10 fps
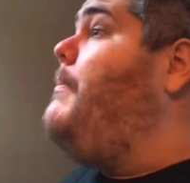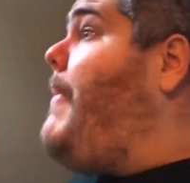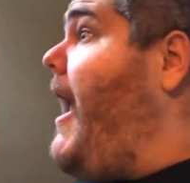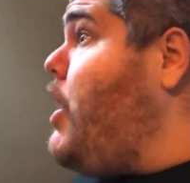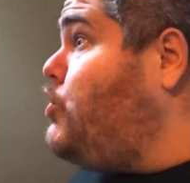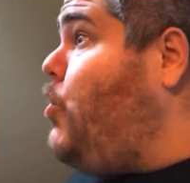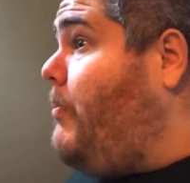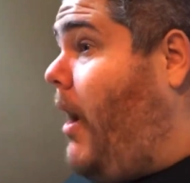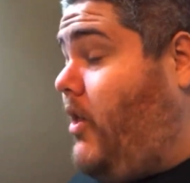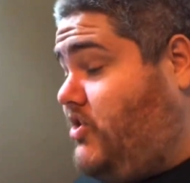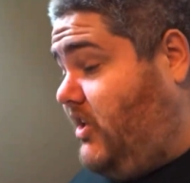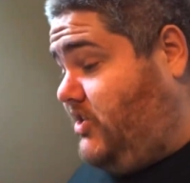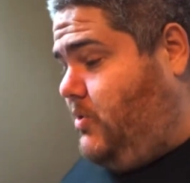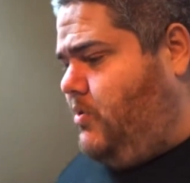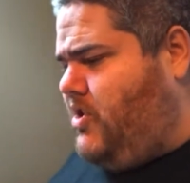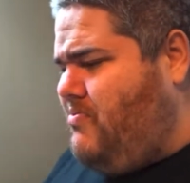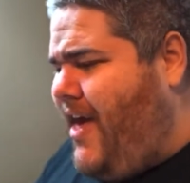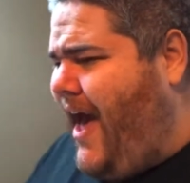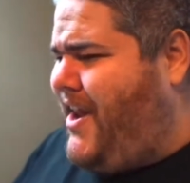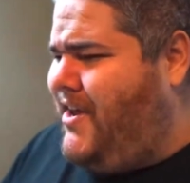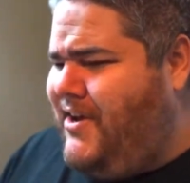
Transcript: pay her to apologize. She would do that.